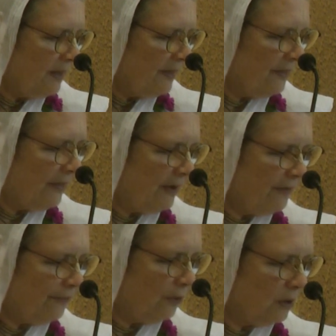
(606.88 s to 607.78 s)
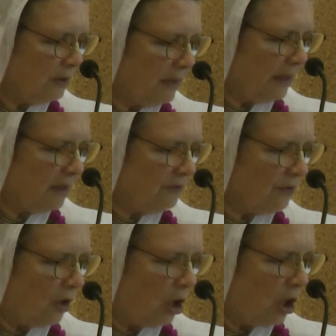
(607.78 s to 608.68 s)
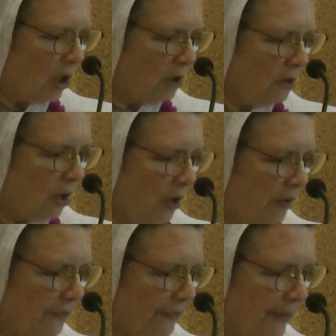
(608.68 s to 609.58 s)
Therefore, let us all offer